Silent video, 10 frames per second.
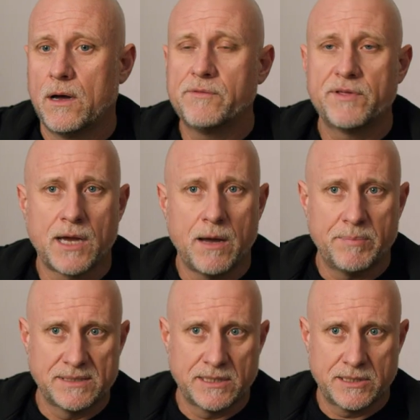All of the
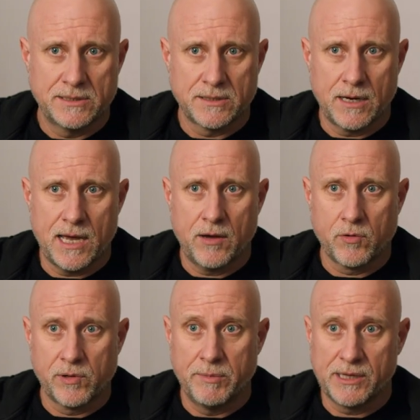compositions are
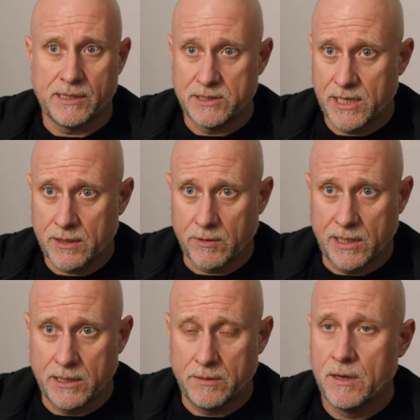algorithmically
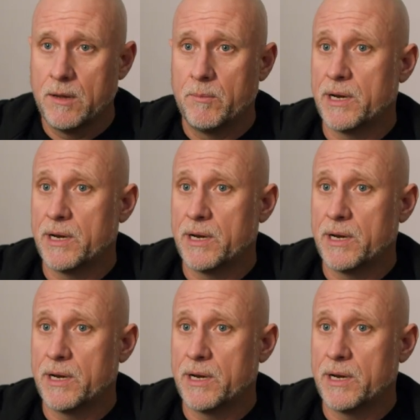generated,